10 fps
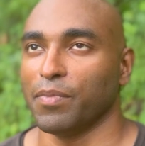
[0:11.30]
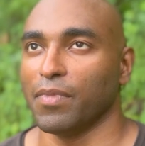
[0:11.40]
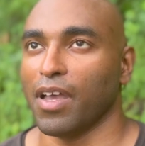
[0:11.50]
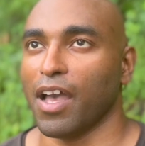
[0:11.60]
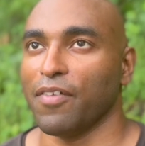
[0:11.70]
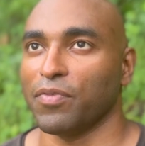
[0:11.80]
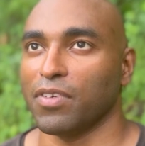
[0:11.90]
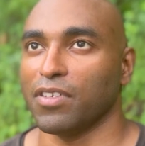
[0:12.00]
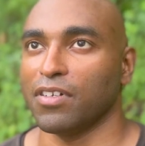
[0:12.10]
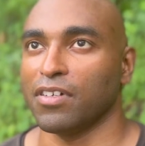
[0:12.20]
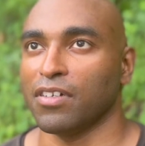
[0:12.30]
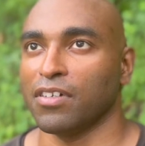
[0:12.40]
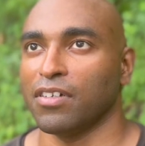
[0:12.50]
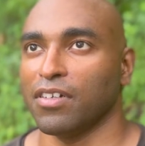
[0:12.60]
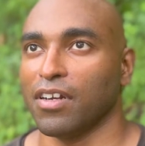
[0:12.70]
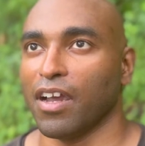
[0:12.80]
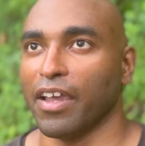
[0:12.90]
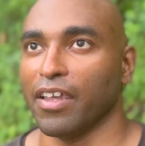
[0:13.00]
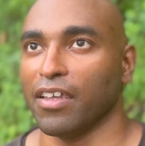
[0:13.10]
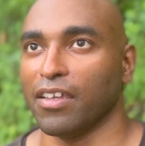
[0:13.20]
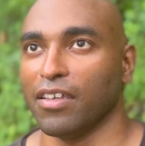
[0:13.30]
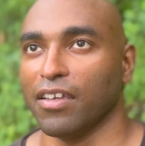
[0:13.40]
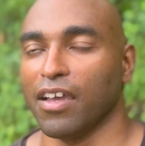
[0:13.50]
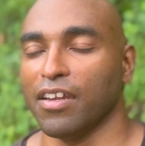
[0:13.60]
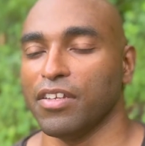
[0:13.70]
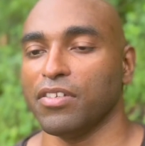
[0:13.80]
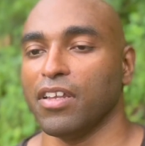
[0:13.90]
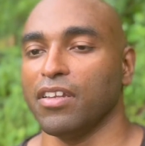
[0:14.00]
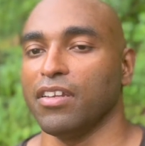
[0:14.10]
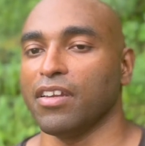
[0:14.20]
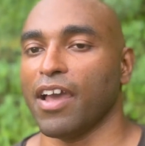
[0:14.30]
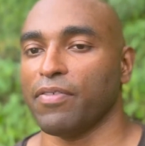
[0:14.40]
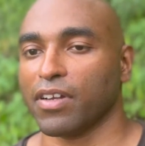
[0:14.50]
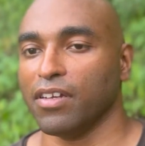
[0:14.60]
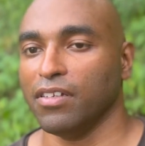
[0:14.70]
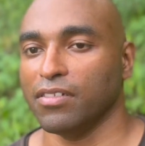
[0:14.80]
after I got initiated in Africa,